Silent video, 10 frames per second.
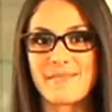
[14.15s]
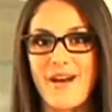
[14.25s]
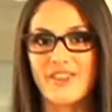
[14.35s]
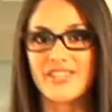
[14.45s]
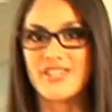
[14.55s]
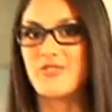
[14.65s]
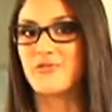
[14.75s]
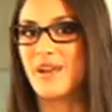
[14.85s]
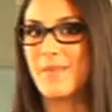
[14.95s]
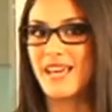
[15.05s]
about the new
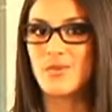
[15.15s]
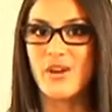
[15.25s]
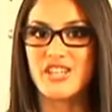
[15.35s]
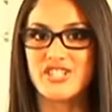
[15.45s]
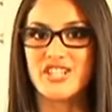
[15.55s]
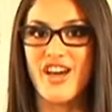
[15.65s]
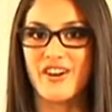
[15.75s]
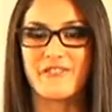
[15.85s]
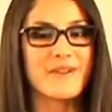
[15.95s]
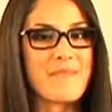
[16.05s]
Rebate Wager
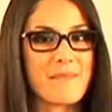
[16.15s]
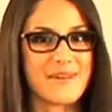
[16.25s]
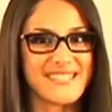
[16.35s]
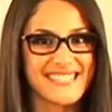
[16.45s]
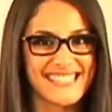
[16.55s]
Lotto for members.